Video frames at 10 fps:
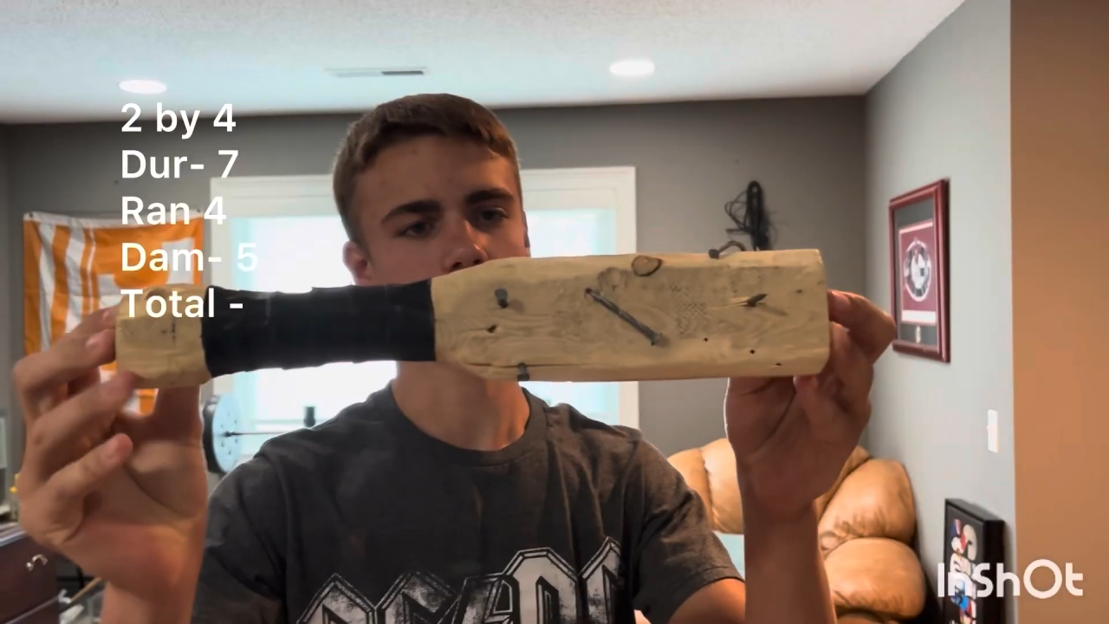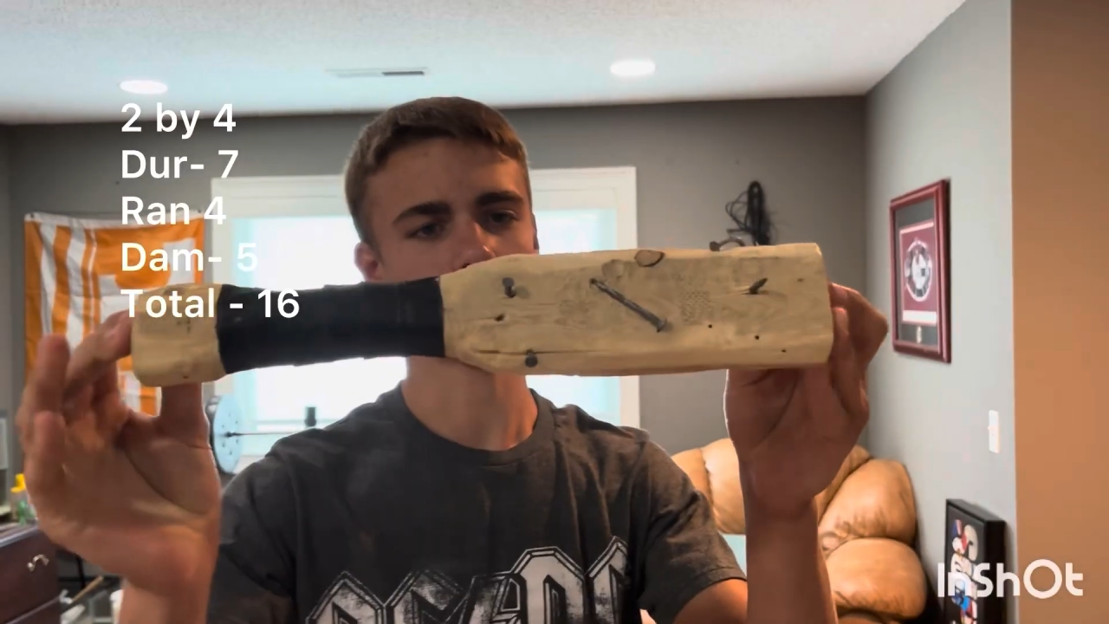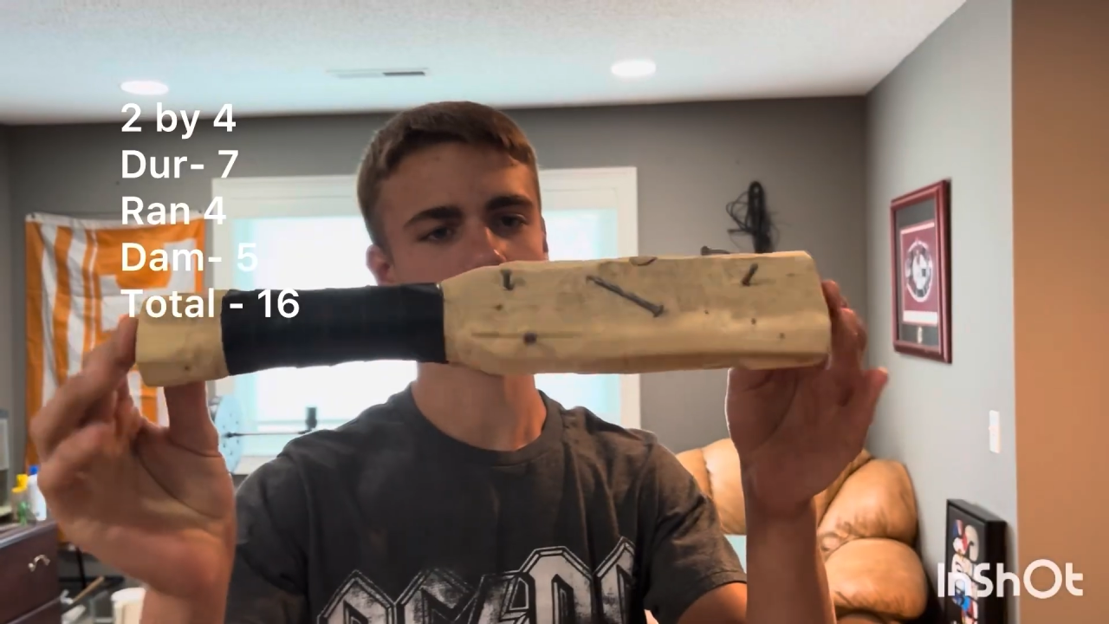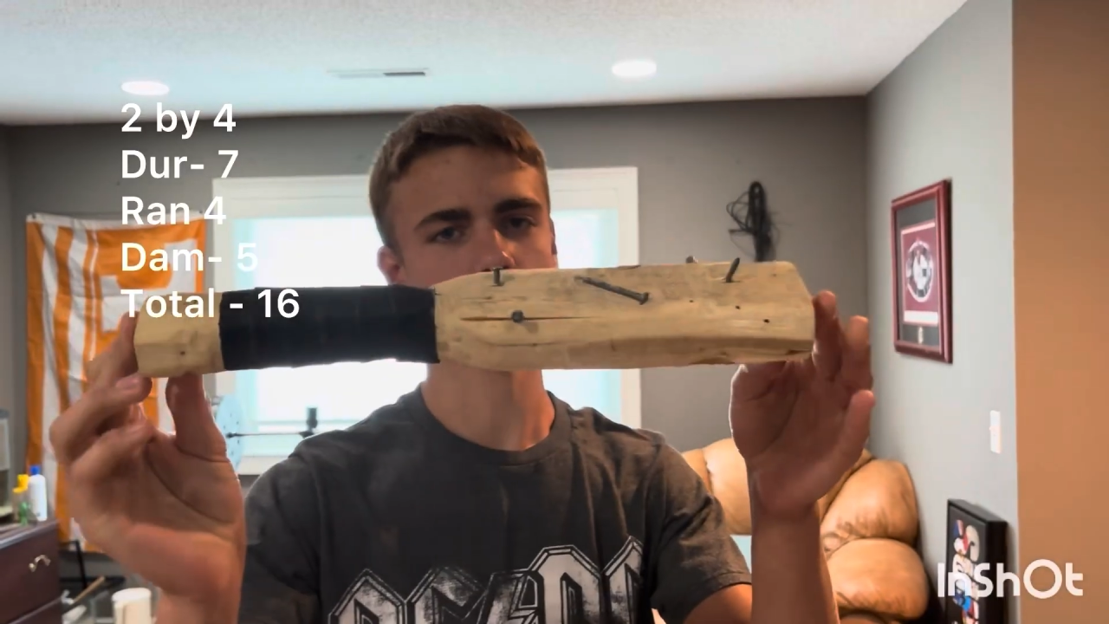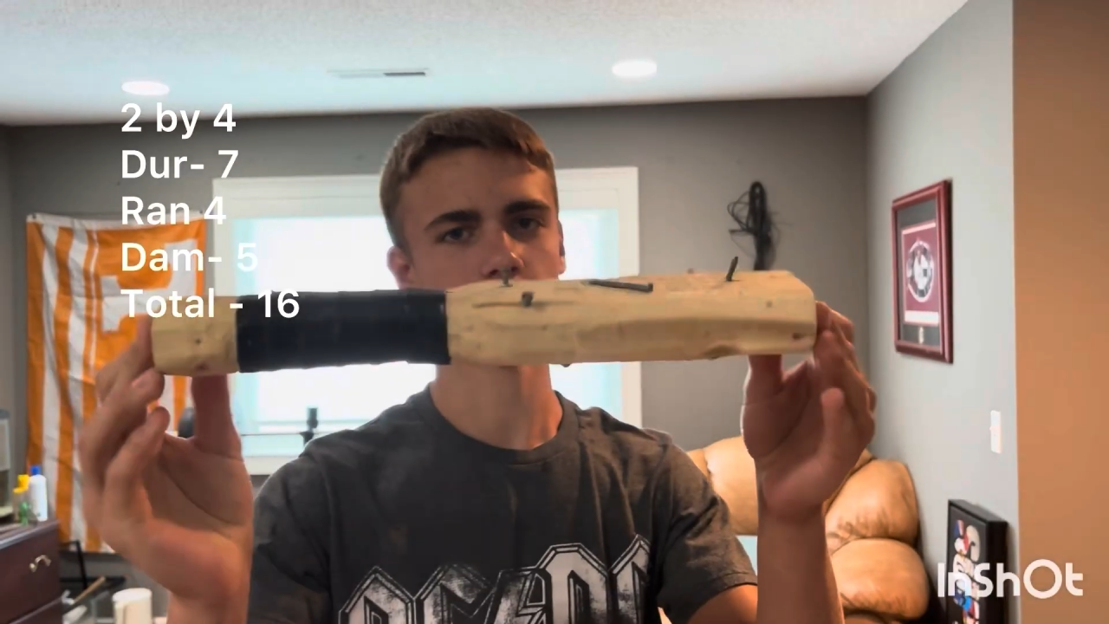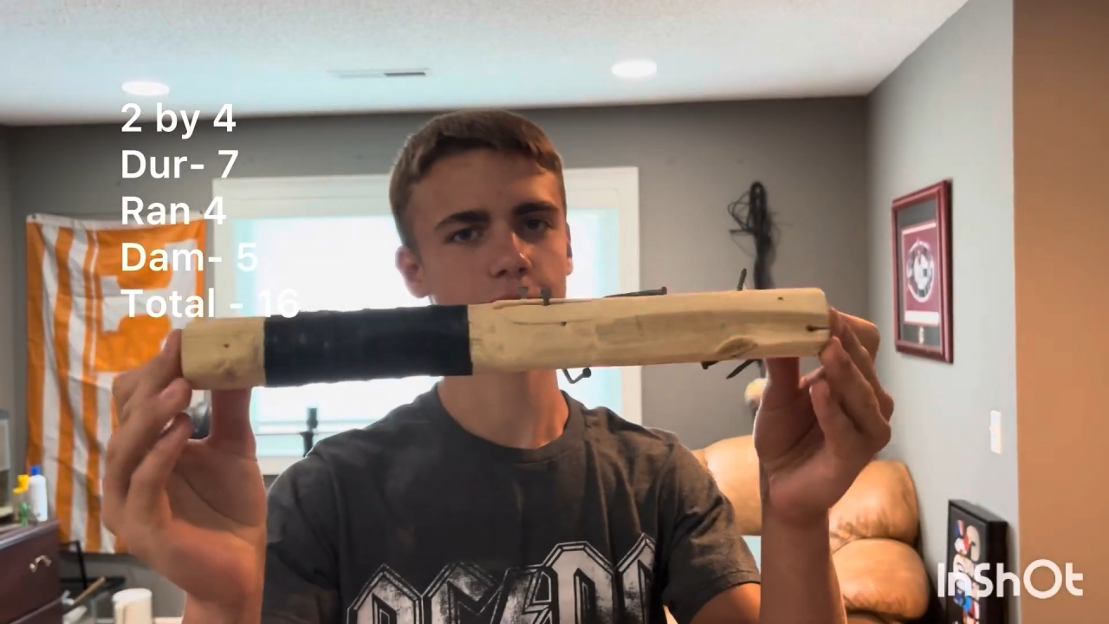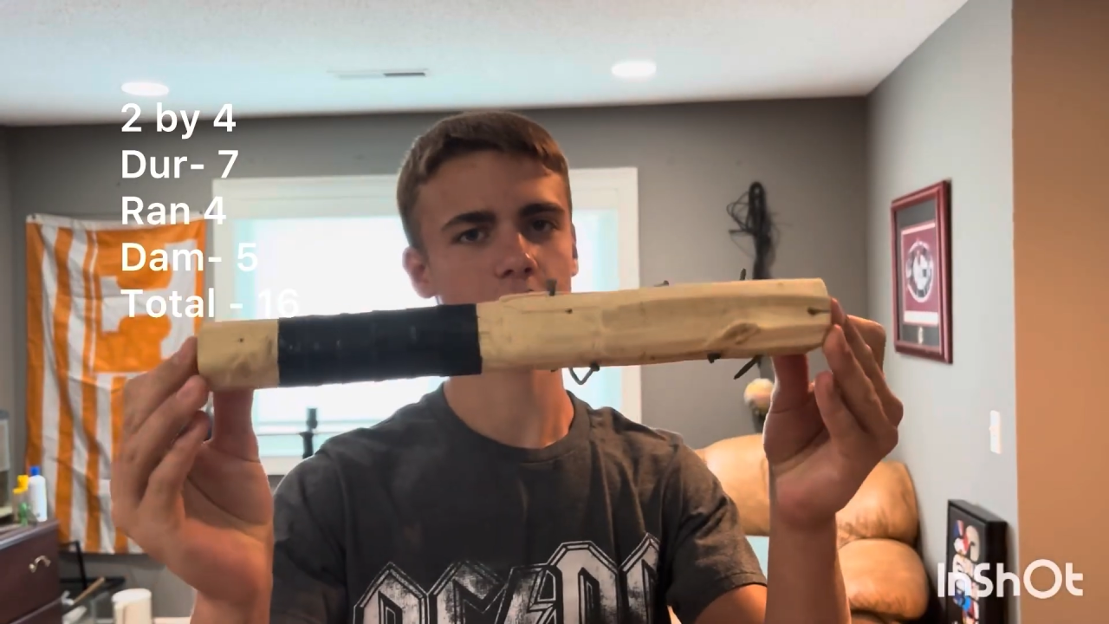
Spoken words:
weapons